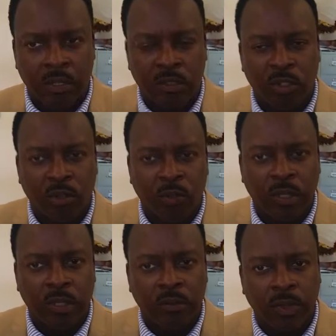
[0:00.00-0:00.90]
You know,
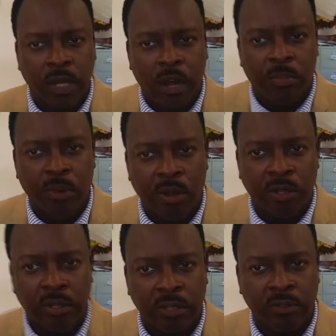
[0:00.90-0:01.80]
we are a
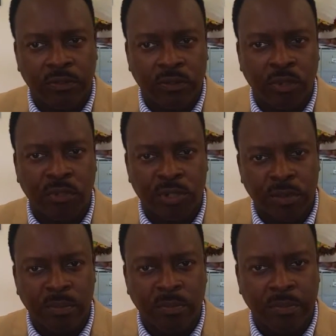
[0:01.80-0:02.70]
product of
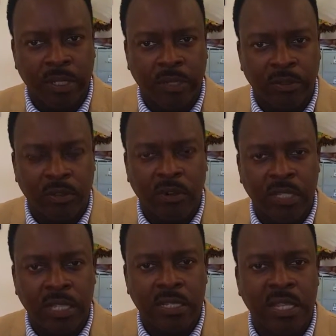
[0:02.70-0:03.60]
tourism. We've always
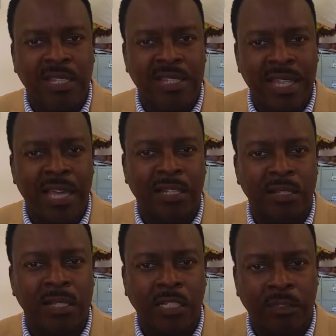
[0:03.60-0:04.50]
had sun, sand, and
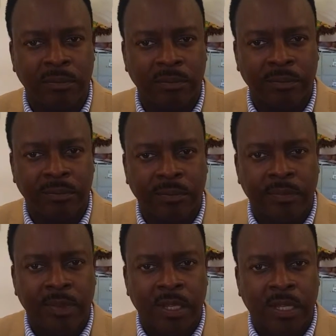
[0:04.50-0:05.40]
sea.
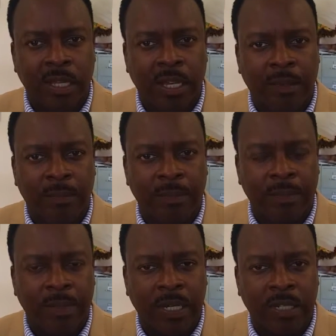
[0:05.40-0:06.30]

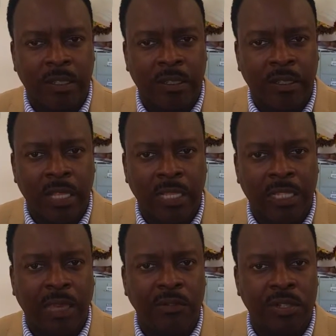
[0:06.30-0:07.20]
And that
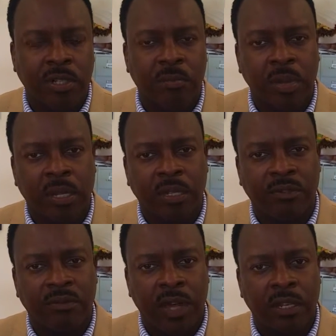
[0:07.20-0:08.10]
gave us a competitive
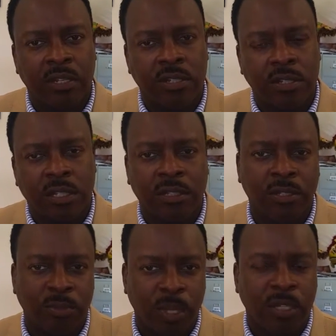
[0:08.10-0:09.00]
advantage in
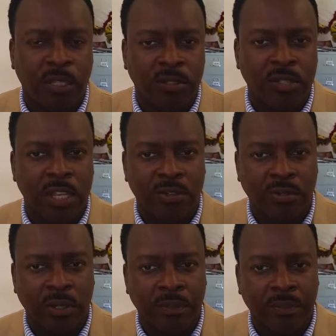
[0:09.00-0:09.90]
the 20th century.